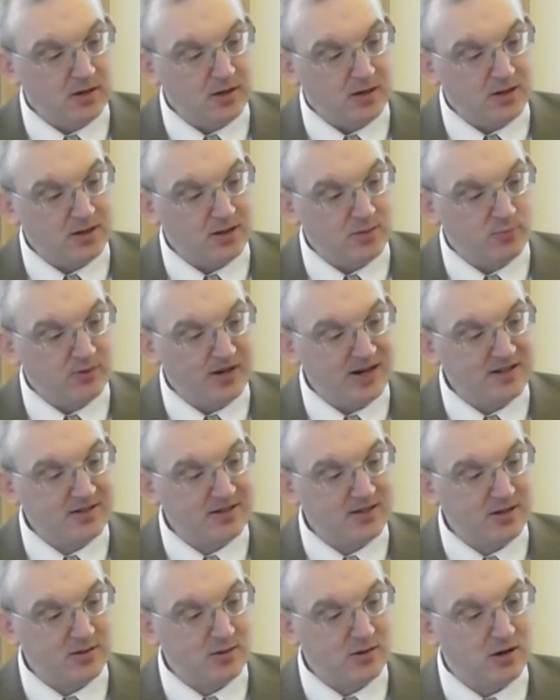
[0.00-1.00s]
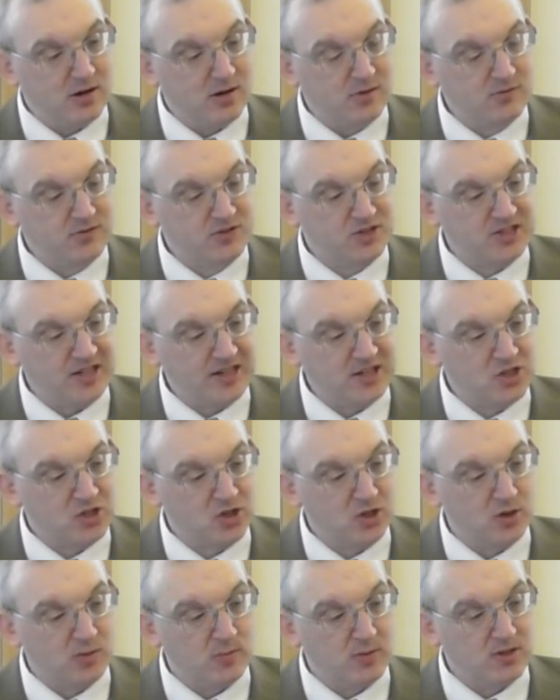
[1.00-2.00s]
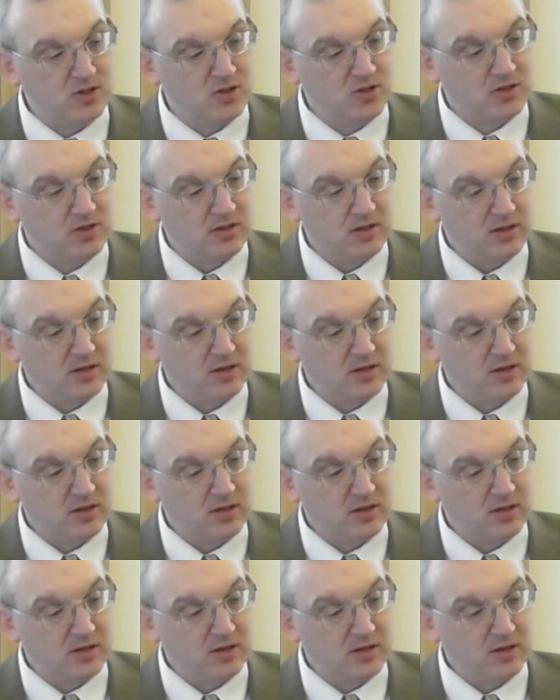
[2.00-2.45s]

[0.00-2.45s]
and the breadth thereof 6 cubits.